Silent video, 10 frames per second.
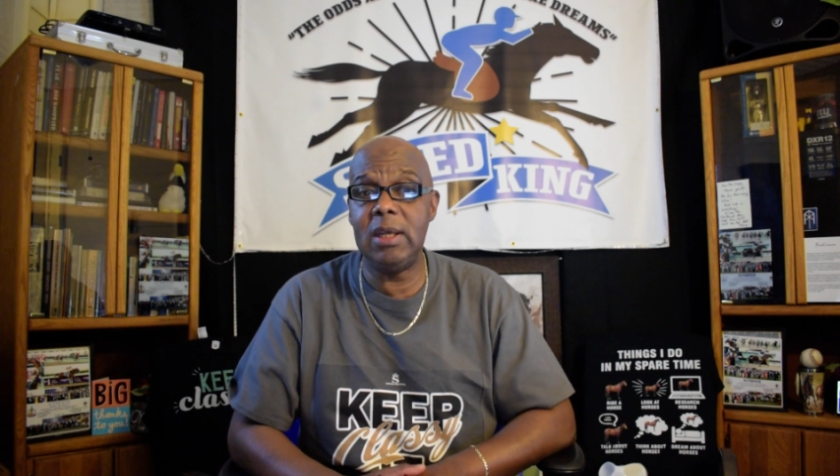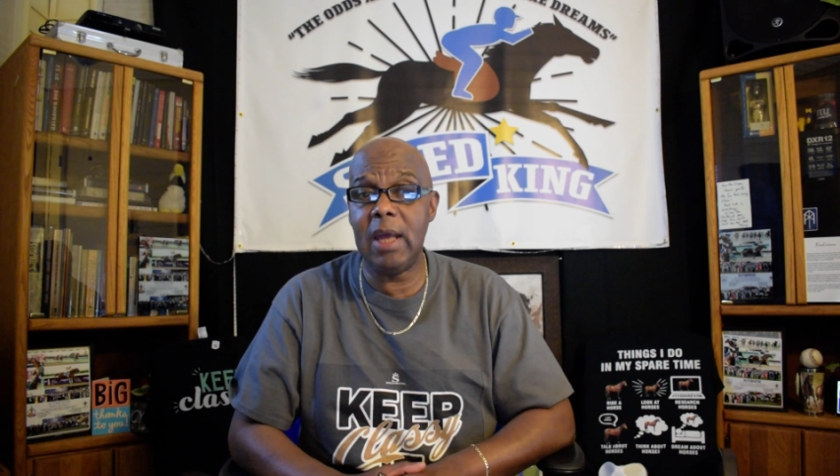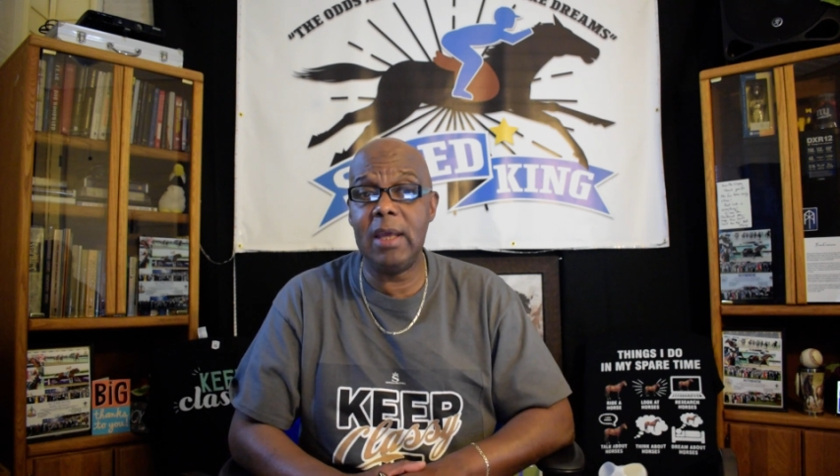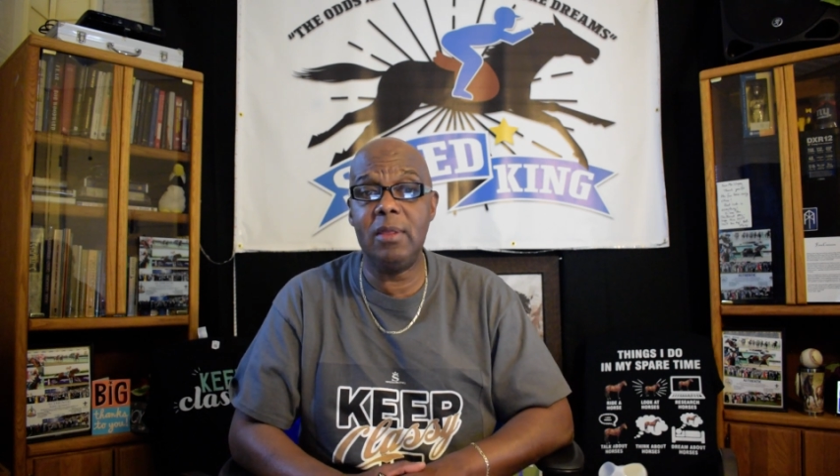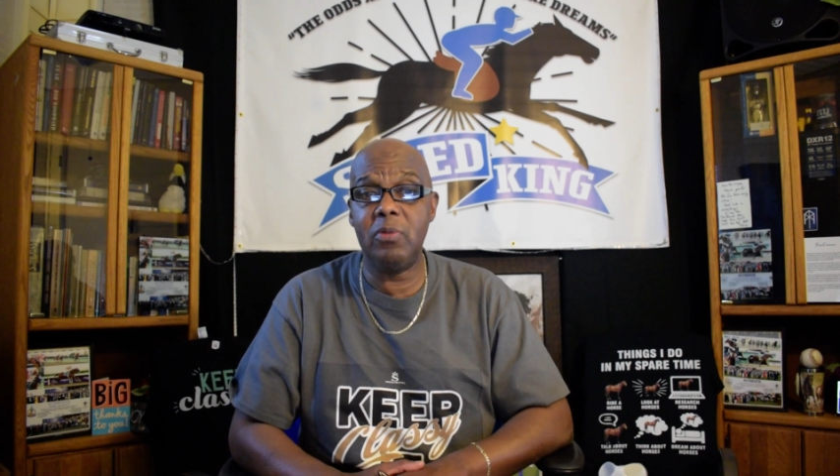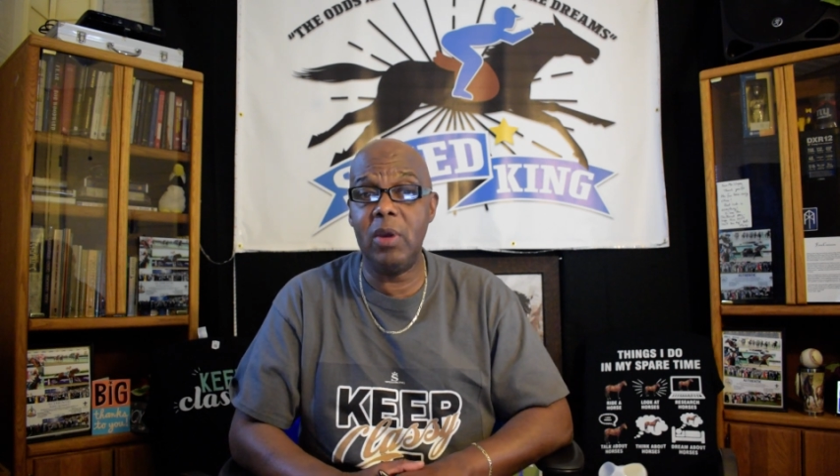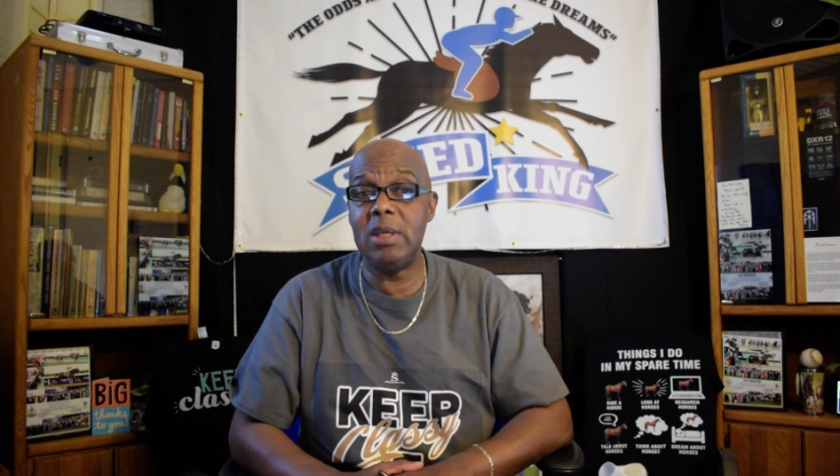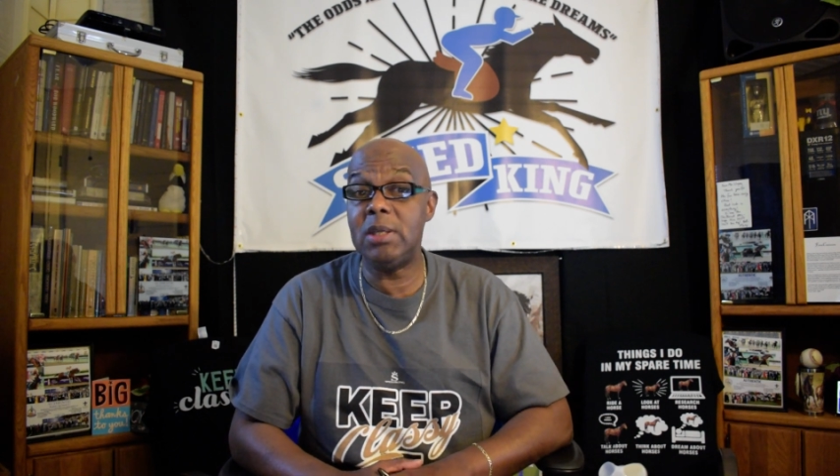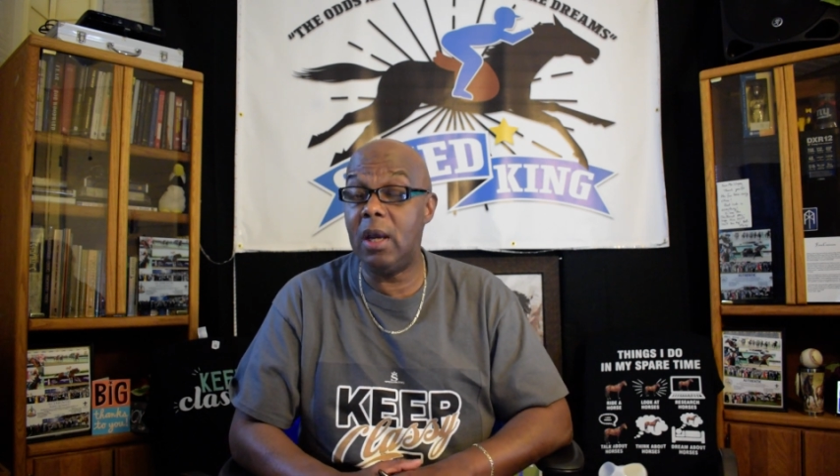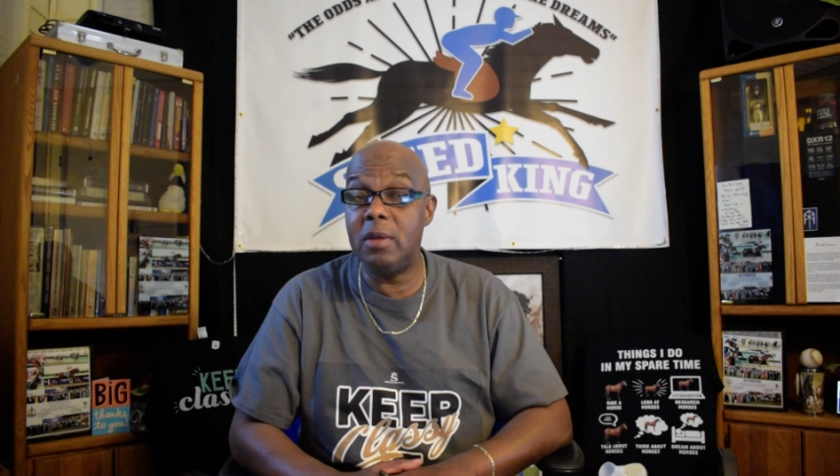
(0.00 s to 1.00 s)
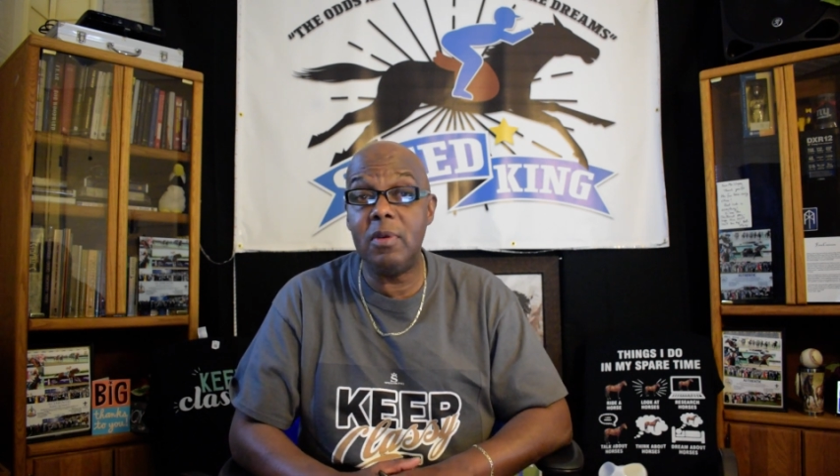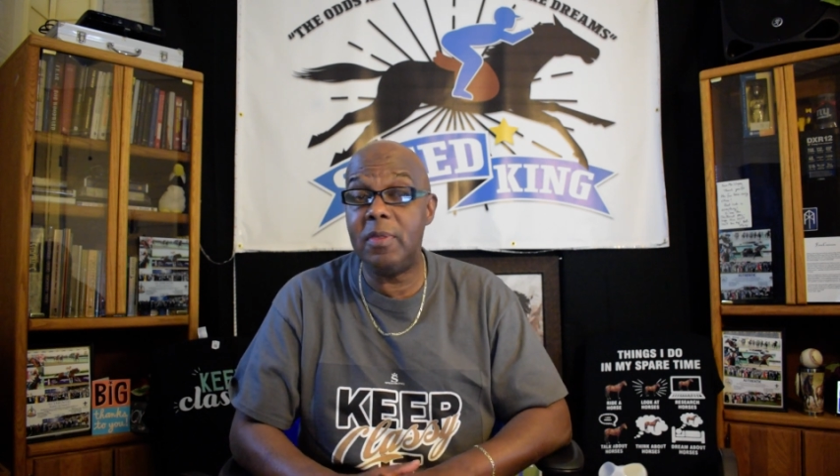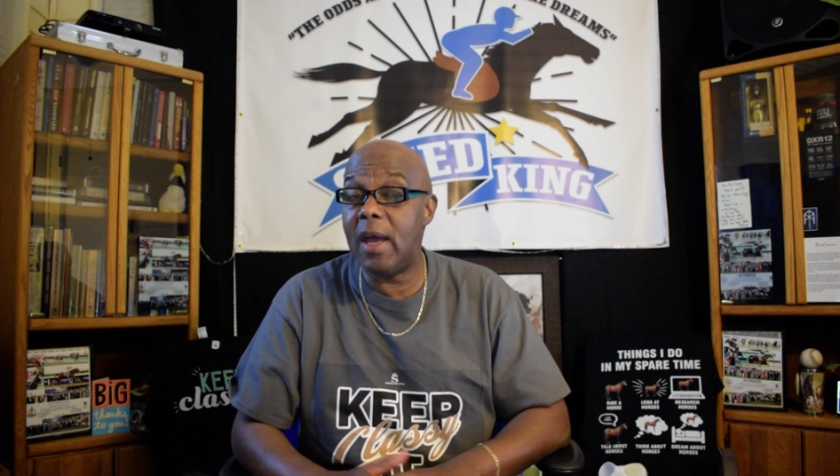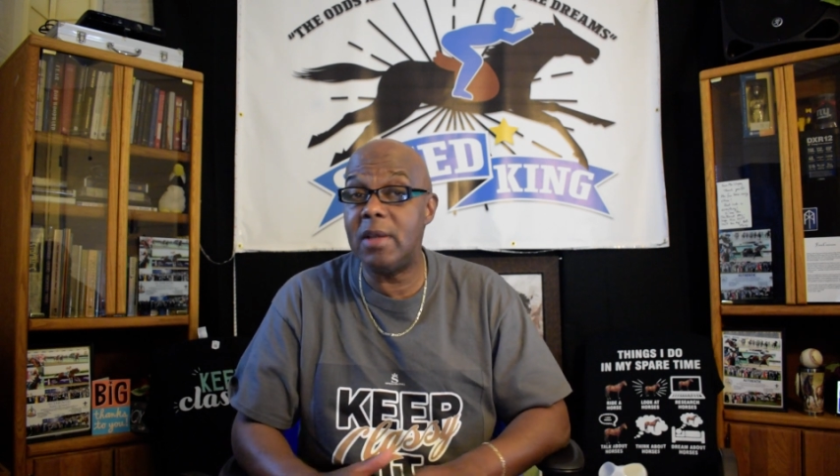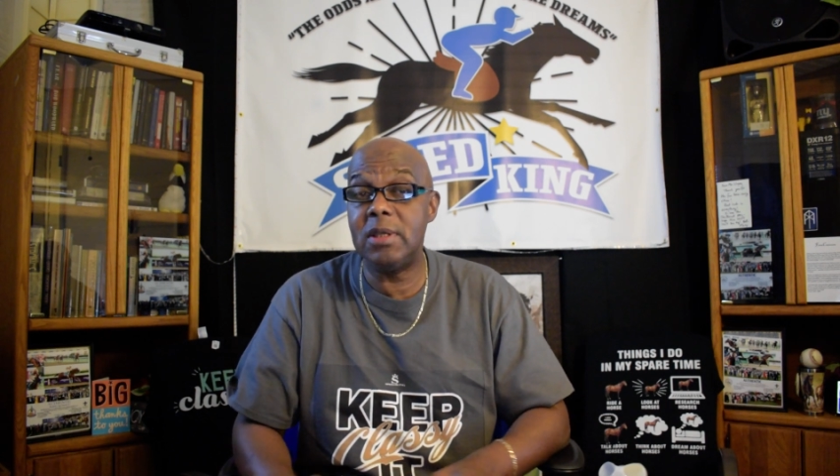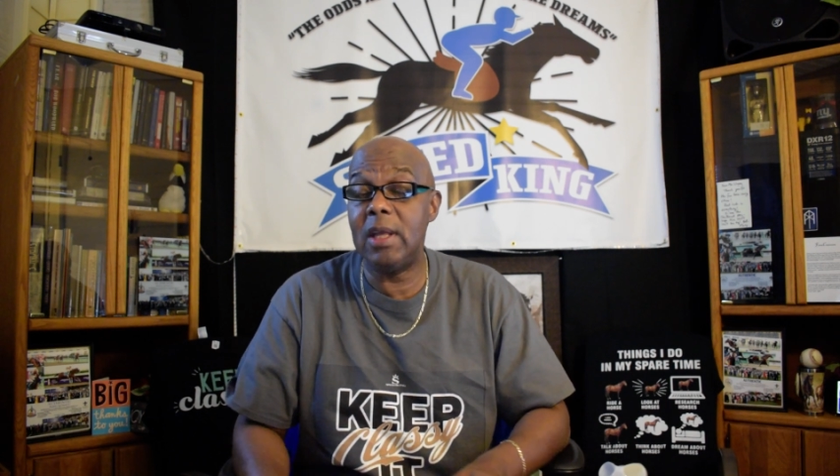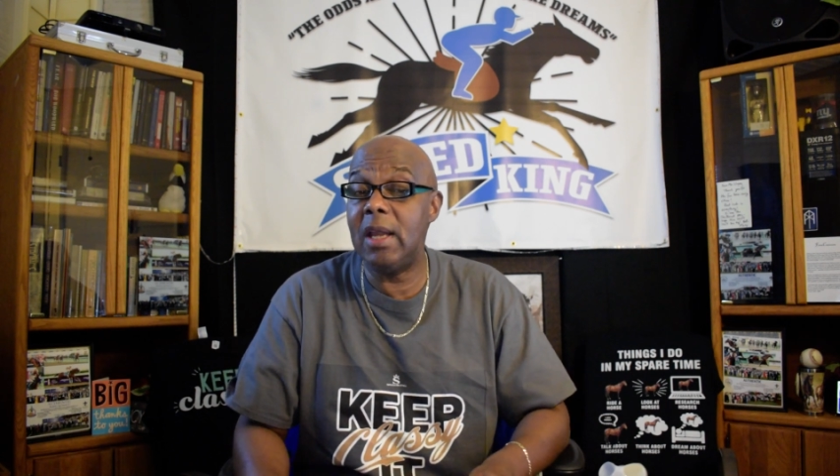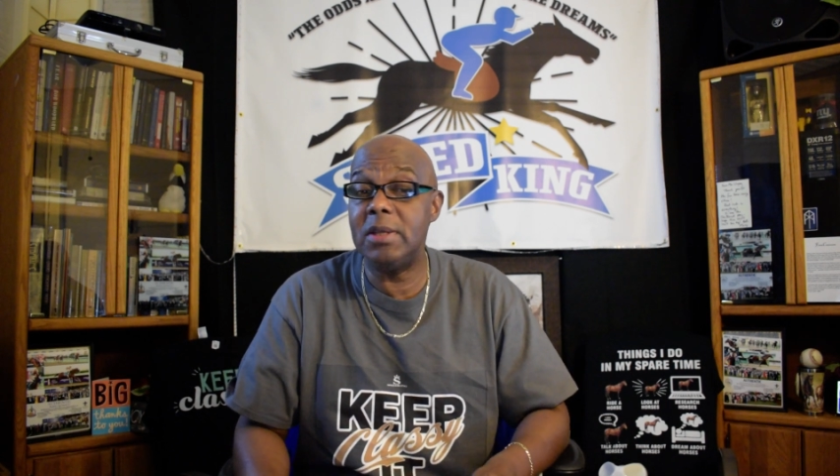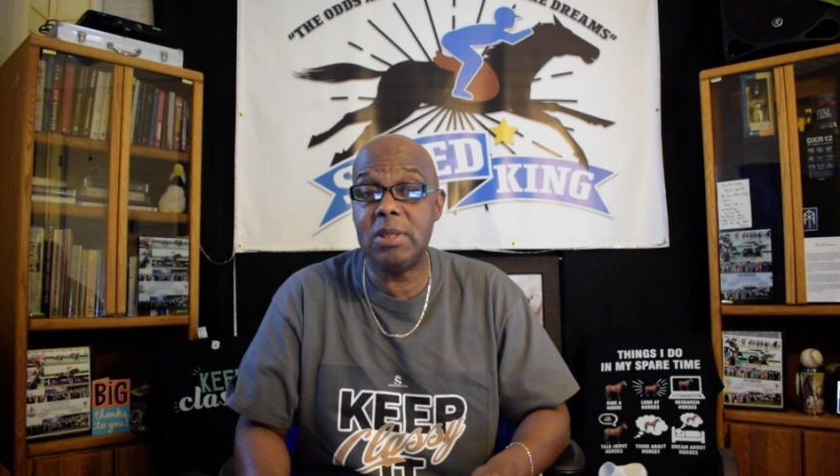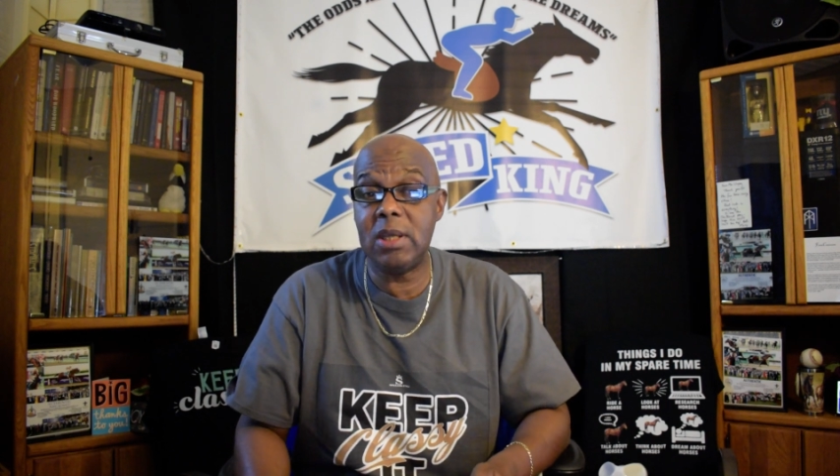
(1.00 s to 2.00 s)
9th race,
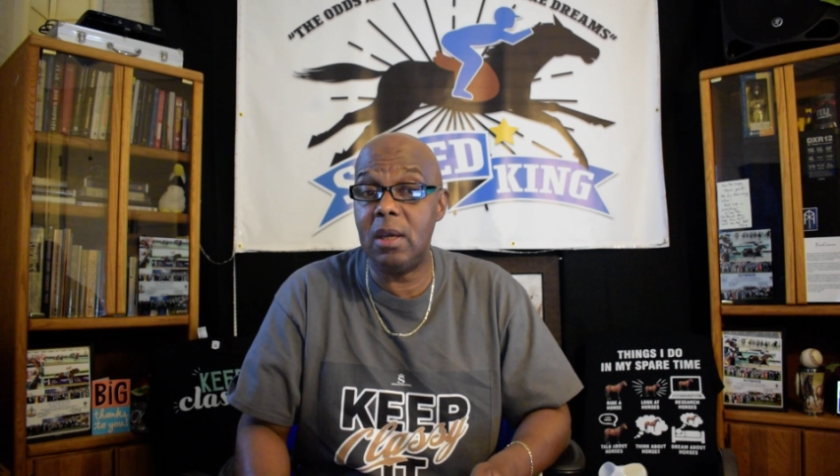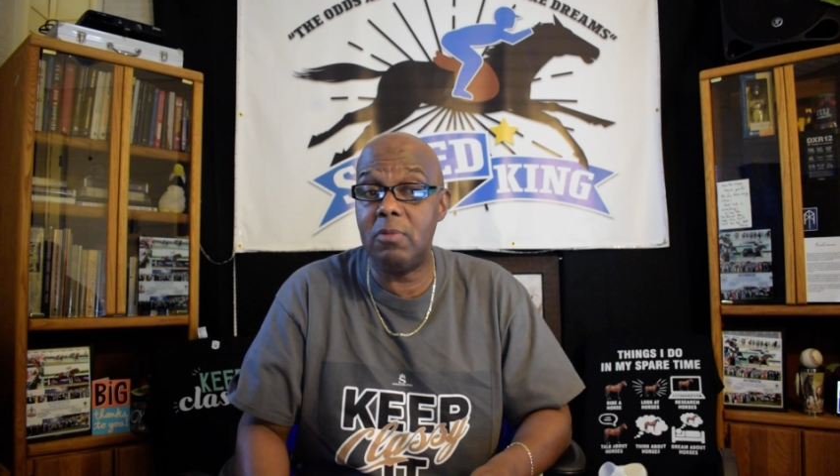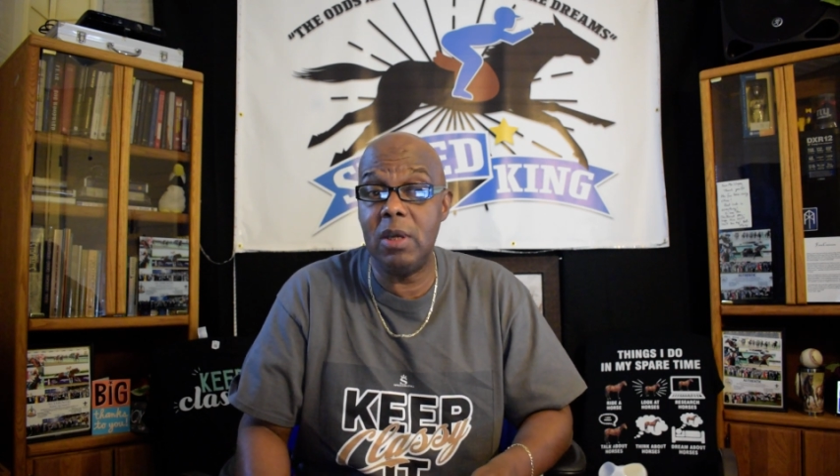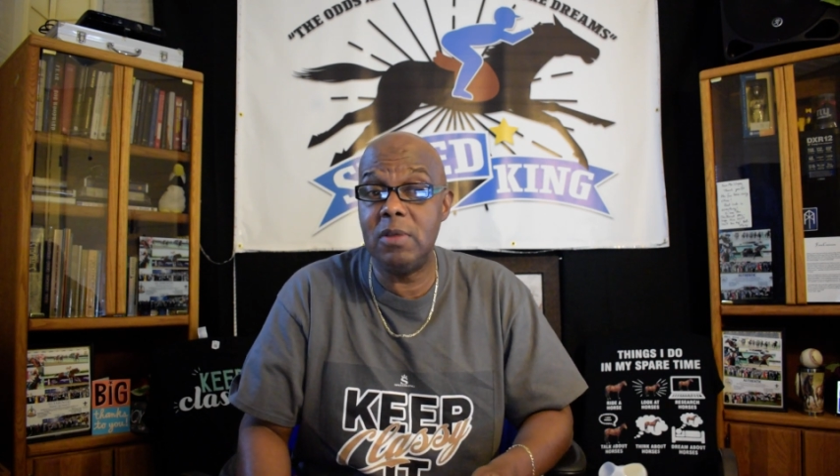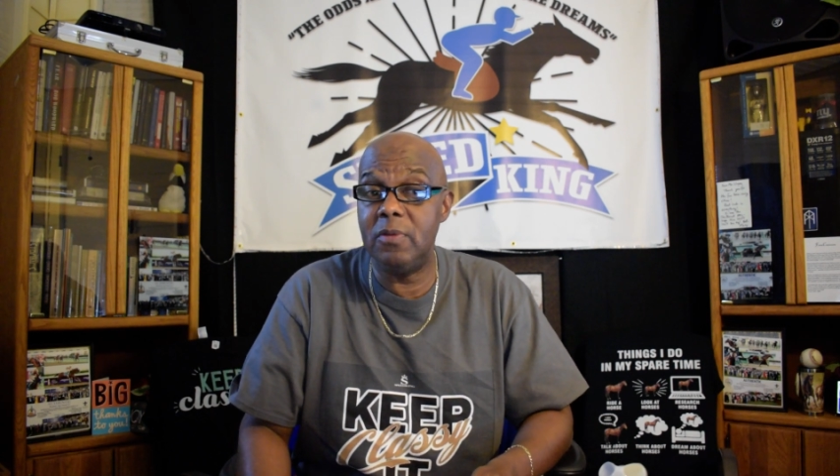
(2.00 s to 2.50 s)
$100,000 stake race